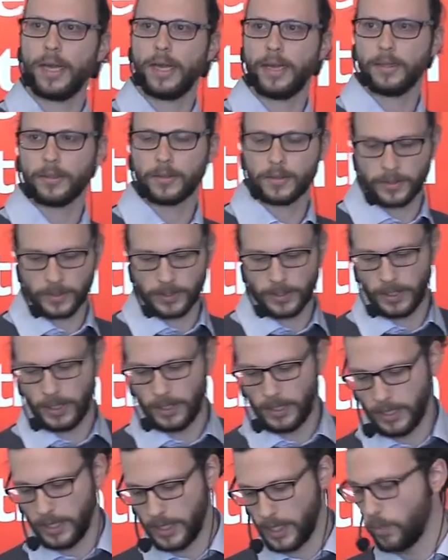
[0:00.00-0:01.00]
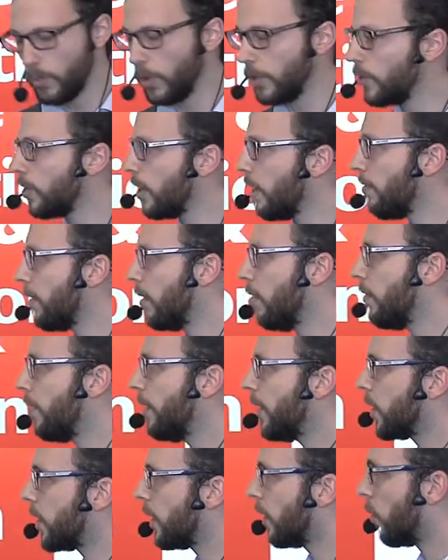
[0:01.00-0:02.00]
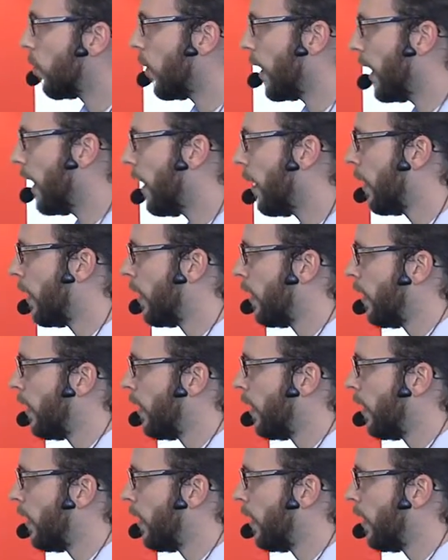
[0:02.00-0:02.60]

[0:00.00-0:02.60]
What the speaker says: health. And you want to have an efficient way